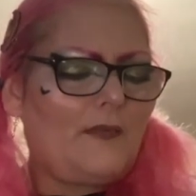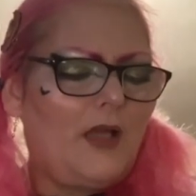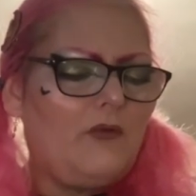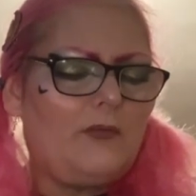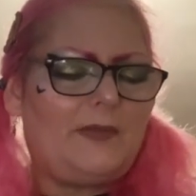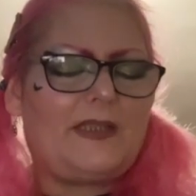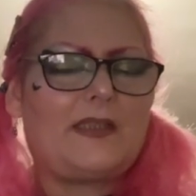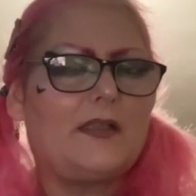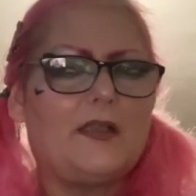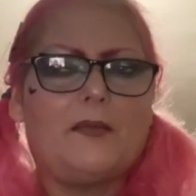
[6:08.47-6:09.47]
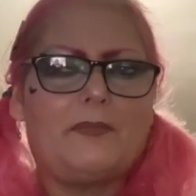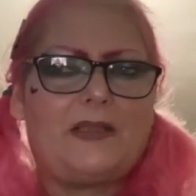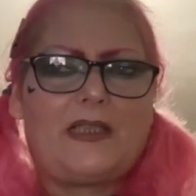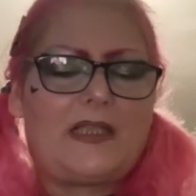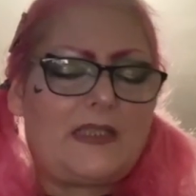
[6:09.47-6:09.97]
Ultimately,
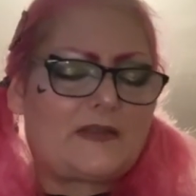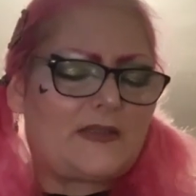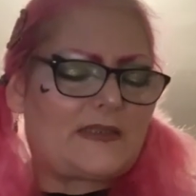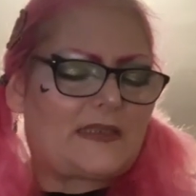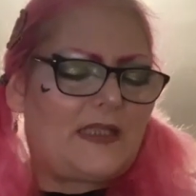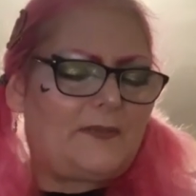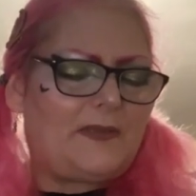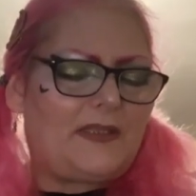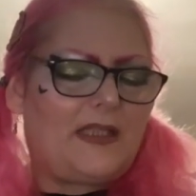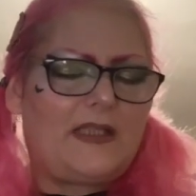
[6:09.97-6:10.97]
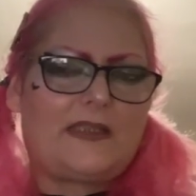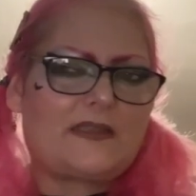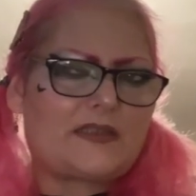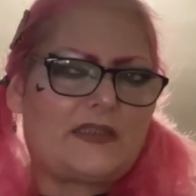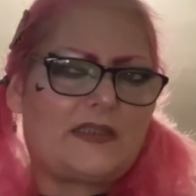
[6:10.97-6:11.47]
Billy keeps escaping that and
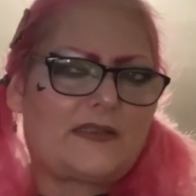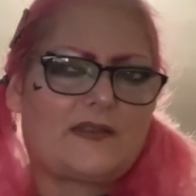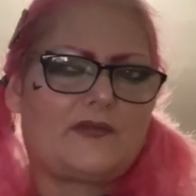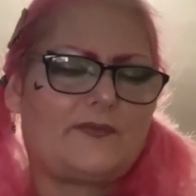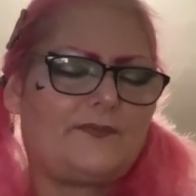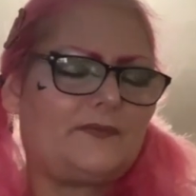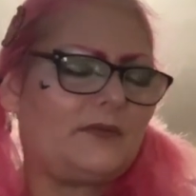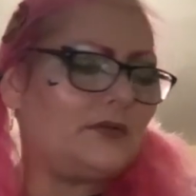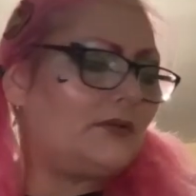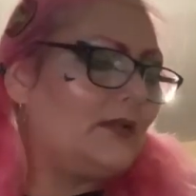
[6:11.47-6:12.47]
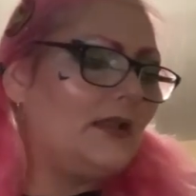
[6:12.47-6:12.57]
actually does it on the floor